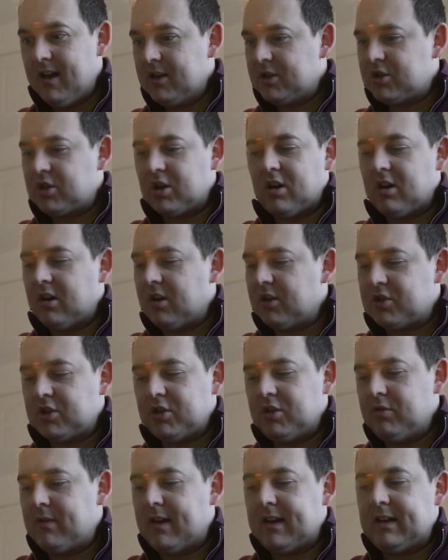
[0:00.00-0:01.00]
charge,
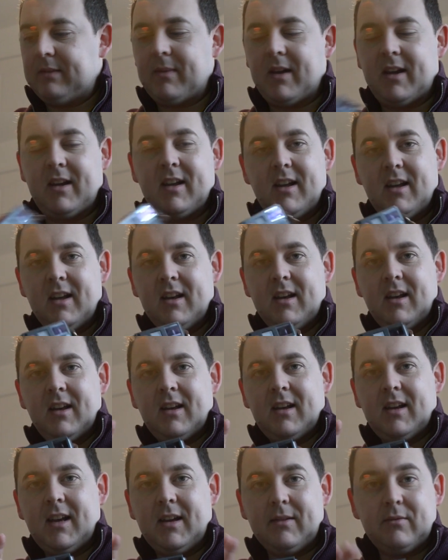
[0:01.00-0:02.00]
you name it.
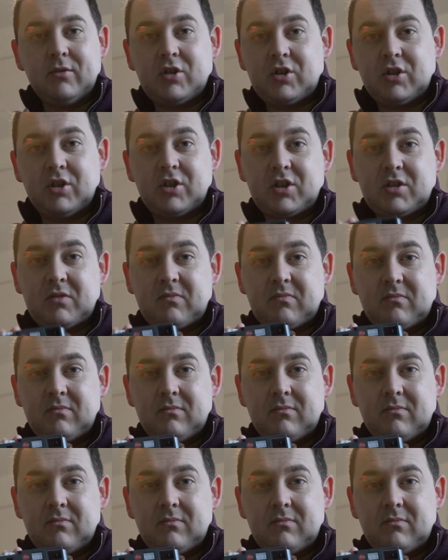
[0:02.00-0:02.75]
It was just,